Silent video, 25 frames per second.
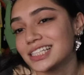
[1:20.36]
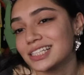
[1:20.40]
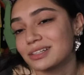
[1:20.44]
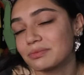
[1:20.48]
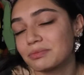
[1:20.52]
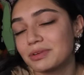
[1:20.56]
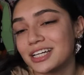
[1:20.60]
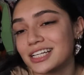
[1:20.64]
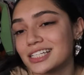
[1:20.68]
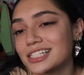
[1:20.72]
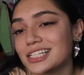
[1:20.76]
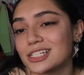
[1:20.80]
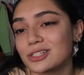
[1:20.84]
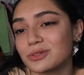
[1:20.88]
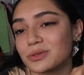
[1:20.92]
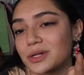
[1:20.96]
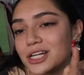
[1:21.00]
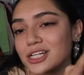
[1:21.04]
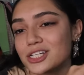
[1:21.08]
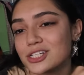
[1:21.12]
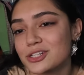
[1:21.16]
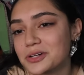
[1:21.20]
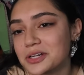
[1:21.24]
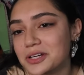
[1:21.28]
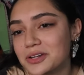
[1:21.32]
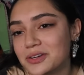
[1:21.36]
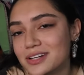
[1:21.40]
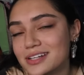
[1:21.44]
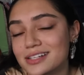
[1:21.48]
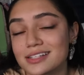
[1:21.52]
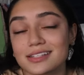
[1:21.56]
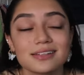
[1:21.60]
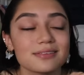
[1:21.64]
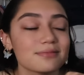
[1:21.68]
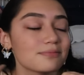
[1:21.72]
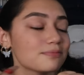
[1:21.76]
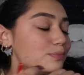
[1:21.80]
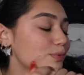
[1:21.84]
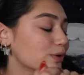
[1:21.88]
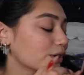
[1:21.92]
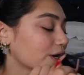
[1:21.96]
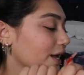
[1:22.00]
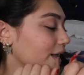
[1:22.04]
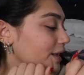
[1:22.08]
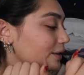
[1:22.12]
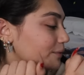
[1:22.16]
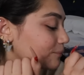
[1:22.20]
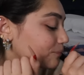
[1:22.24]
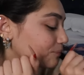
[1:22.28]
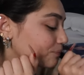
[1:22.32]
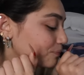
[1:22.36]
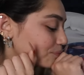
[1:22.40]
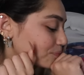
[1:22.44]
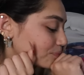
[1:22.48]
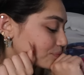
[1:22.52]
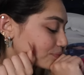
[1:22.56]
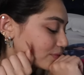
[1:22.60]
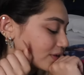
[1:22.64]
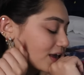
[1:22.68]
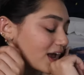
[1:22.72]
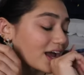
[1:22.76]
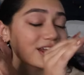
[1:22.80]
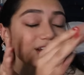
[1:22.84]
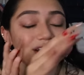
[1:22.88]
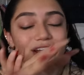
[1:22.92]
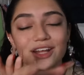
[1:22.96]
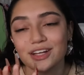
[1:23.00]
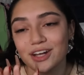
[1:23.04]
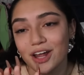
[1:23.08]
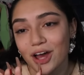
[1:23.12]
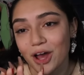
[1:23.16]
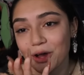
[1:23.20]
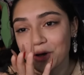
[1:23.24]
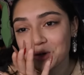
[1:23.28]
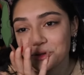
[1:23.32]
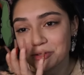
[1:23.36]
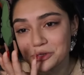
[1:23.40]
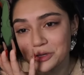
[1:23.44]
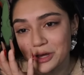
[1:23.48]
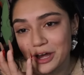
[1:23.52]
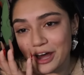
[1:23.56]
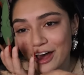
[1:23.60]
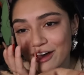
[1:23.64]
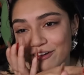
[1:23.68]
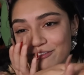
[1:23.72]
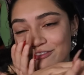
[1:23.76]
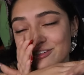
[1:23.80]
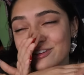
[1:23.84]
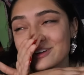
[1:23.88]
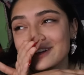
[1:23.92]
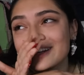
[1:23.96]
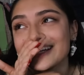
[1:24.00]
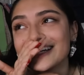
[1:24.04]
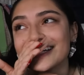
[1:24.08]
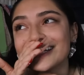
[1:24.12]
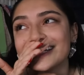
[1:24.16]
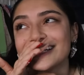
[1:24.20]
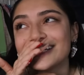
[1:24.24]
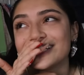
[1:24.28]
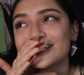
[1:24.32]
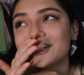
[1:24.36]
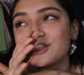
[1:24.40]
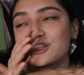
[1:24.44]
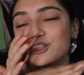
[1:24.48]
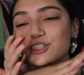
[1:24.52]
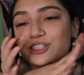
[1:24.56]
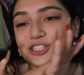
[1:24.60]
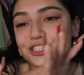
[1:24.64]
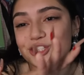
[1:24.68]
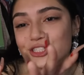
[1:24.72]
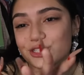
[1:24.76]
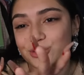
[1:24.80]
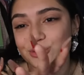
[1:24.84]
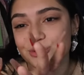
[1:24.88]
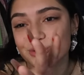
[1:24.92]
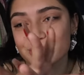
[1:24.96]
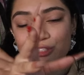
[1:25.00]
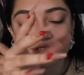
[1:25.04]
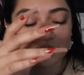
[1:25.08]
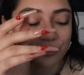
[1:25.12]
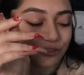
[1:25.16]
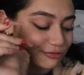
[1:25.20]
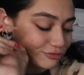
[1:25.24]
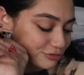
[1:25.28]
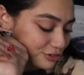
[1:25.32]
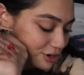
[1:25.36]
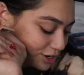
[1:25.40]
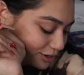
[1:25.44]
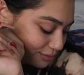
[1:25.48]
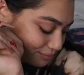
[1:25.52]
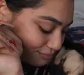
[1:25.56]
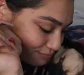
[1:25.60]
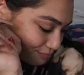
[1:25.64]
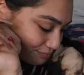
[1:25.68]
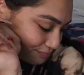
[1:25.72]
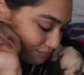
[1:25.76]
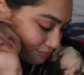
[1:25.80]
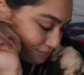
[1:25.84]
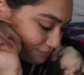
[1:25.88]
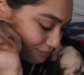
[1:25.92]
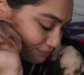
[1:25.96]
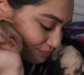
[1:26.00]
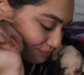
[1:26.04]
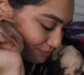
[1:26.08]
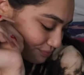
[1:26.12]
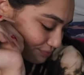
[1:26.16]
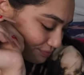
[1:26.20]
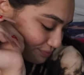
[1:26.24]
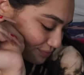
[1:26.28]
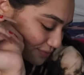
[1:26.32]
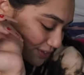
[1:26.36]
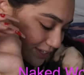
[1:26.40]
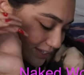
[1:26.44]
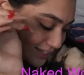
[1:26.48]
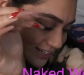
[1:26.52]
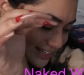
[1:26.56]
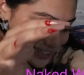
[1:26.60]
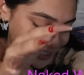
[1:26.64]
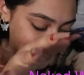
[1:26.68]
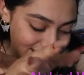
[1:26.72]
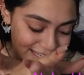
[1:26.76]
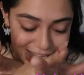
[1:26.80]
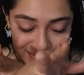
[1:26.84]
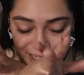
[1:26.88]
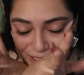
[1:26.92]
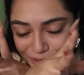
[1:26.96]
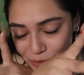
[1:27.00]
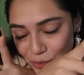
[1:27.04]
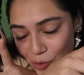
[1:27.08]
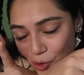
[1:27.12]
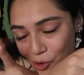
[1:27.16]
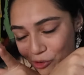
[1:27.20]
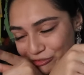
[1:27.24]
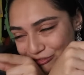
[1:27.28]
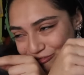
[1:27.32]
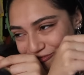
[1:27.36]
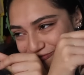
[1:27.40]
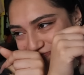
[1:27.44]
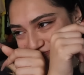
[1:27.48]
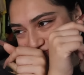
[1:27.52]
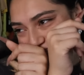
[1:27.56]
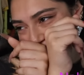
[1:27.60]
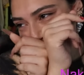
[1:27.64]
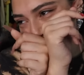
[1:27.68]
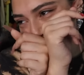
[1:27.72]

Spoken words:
Because that's what I do anyways. But, and then I also have shoes from Naked Wolf.